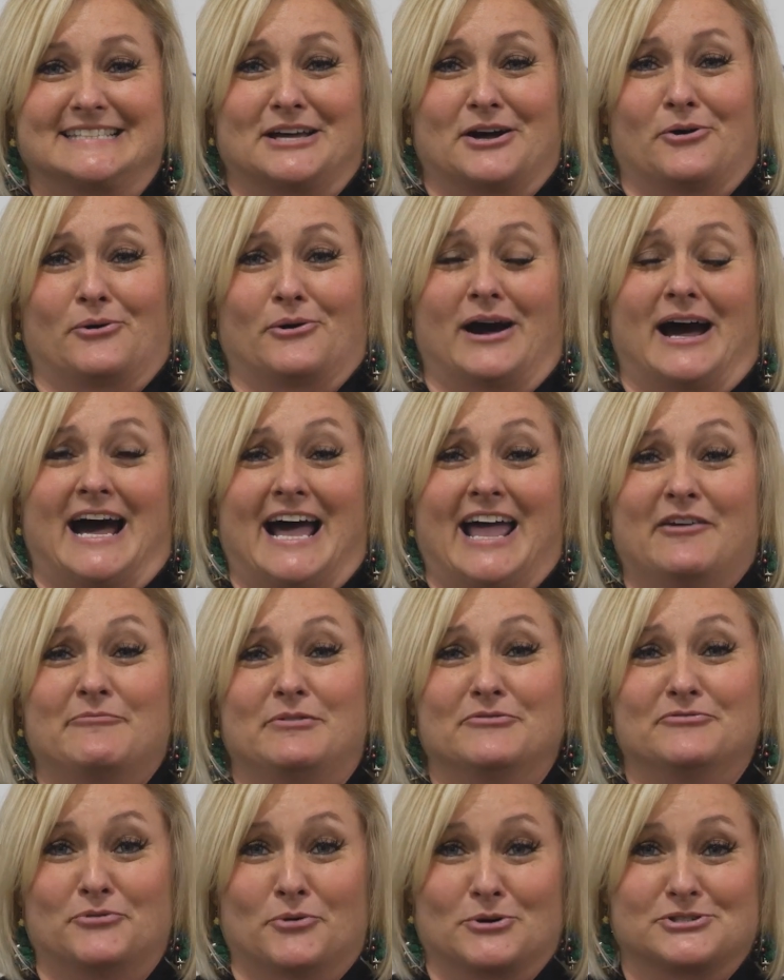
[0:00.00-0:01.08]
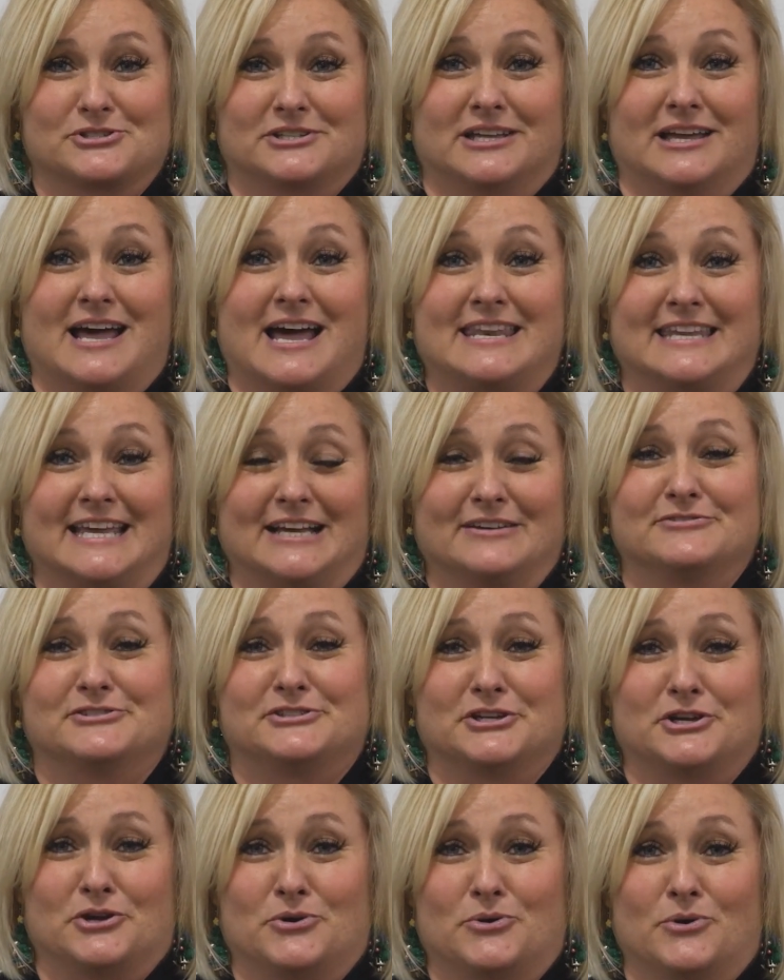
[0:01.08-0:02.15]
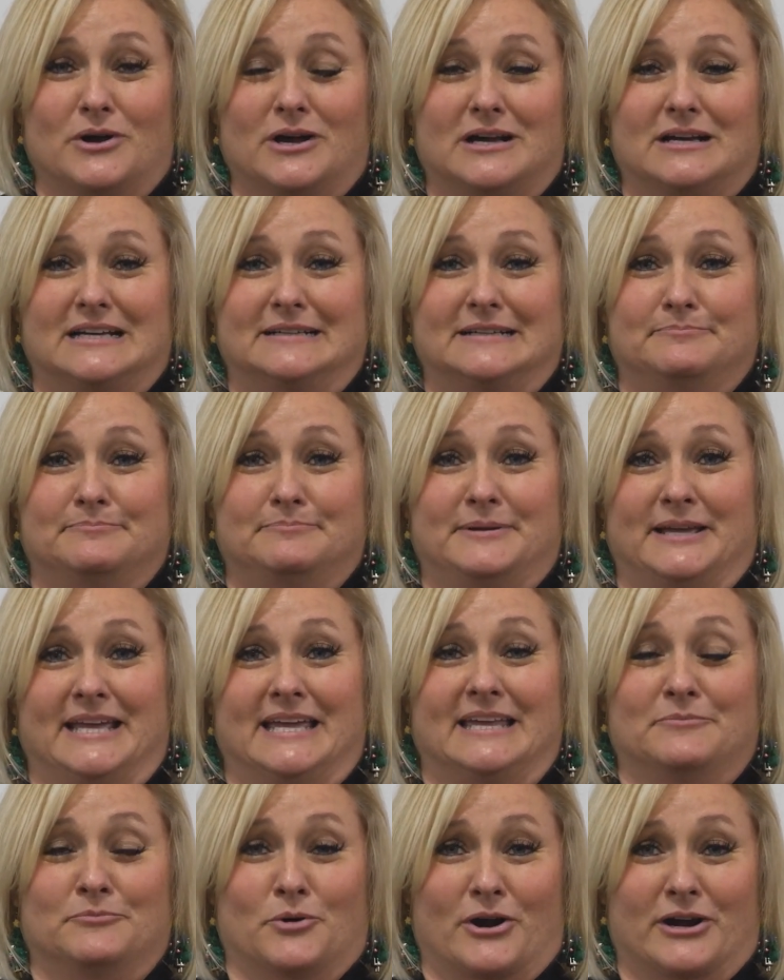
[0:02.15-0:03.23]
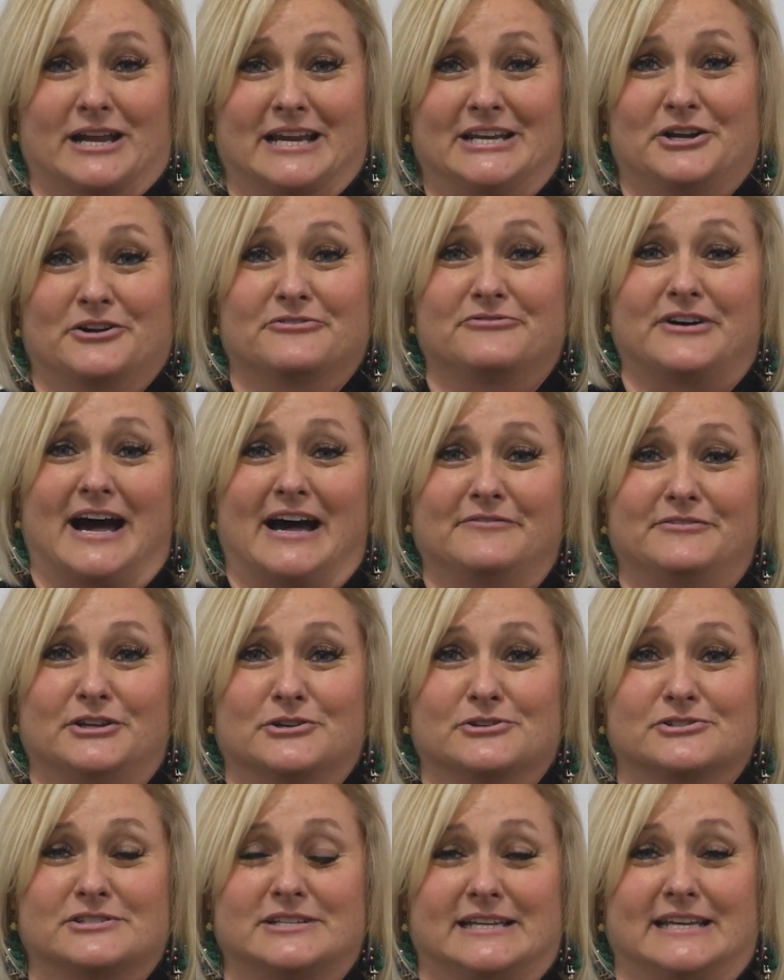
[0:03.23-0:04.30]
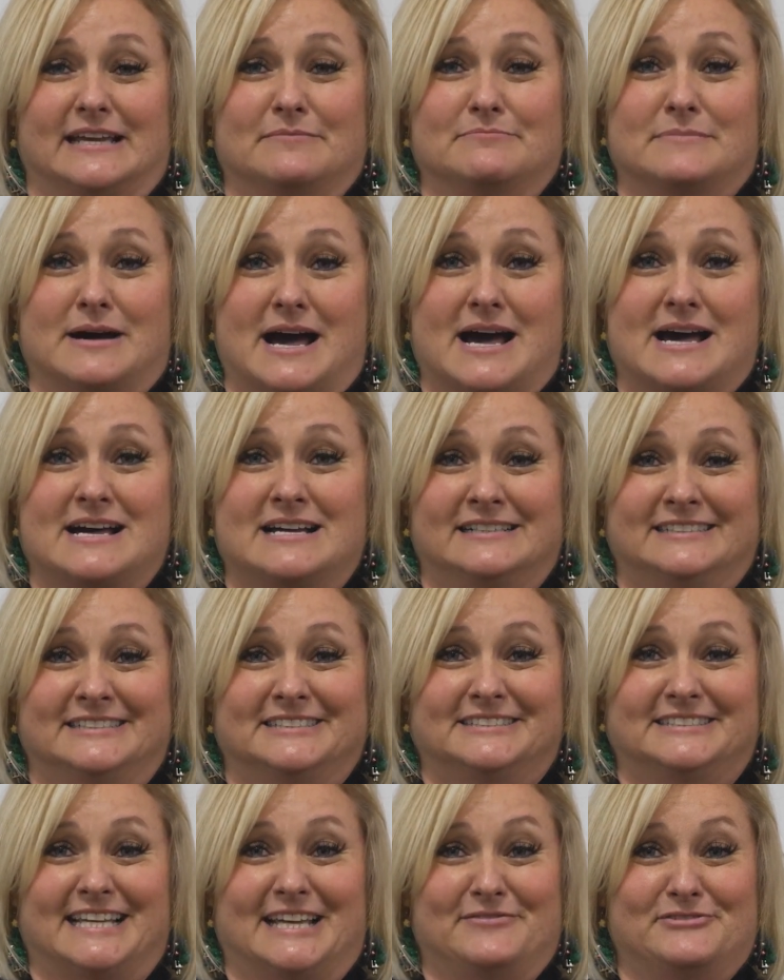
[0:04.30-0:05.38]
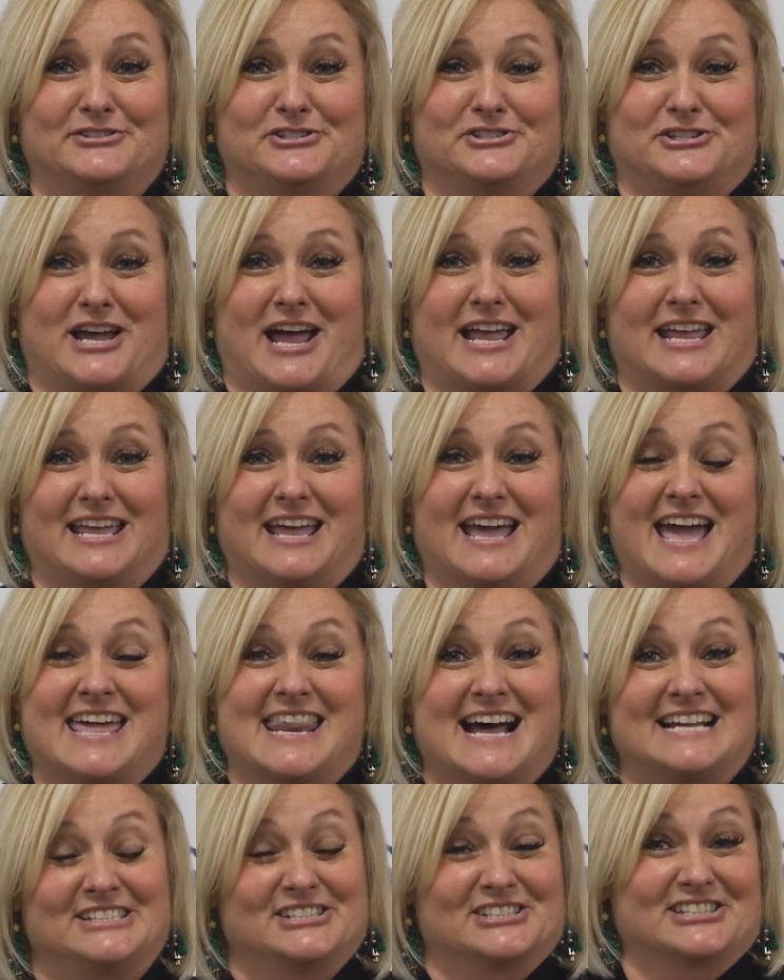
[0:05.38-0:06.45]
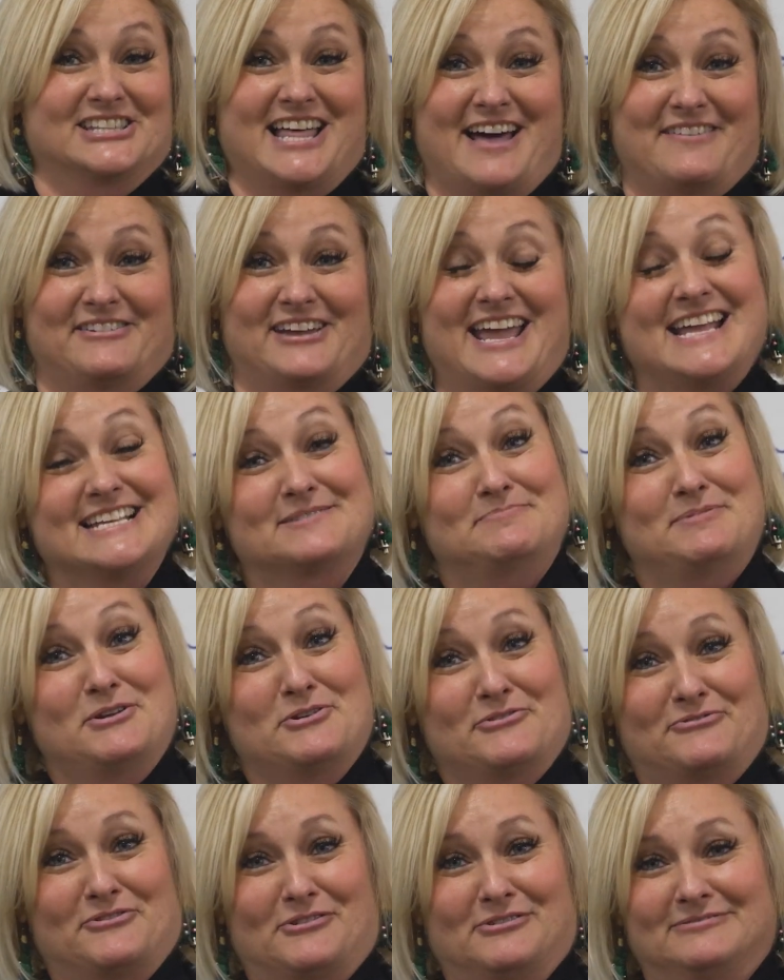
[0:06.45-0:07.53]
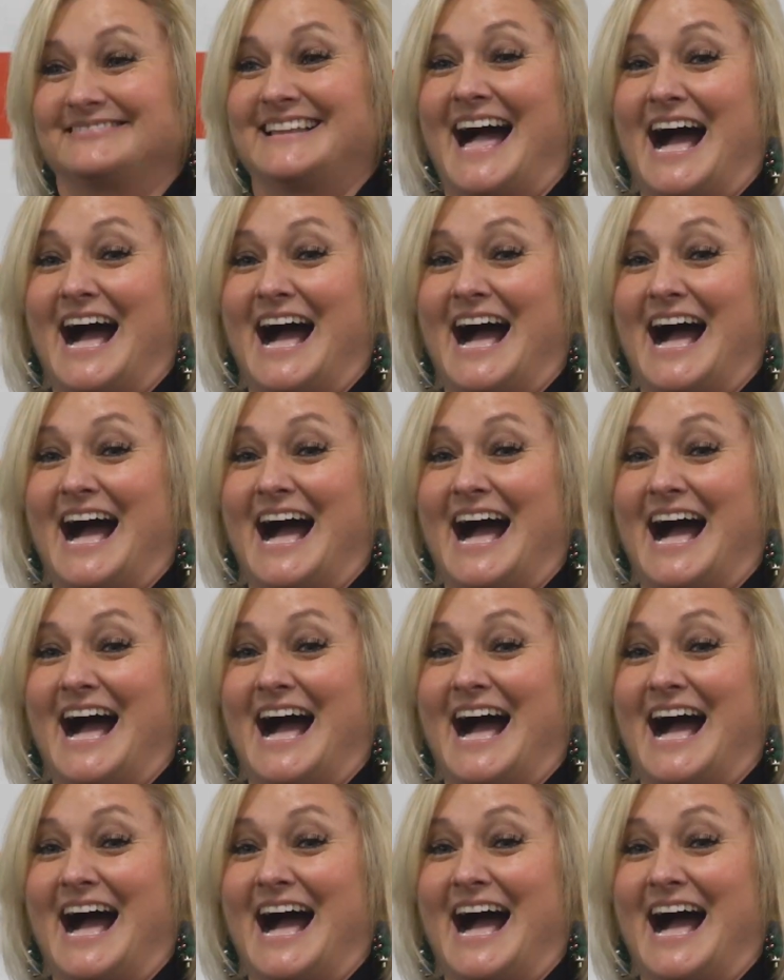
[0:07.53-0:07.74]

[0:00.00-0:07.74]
So I have been fortunate enough to been working here 5 years to get my safety jacket, and I just love it. It's beautiful.